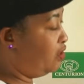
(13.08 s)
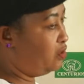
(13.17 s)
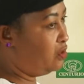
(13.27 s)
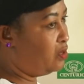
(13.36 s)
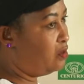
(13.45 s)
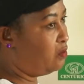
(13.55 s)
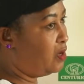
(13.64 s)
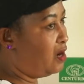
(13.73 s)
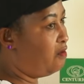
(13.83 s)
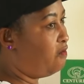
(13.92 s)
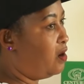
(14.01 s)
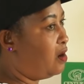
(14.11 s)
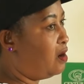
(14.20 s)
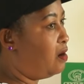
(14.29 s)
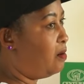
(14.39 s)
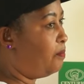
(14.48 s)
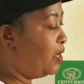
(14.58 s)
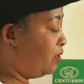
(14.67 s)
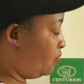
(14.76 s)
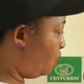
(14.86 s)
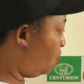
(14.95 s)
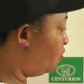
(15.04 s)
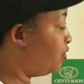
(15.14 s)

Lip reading: Uganda, and of course I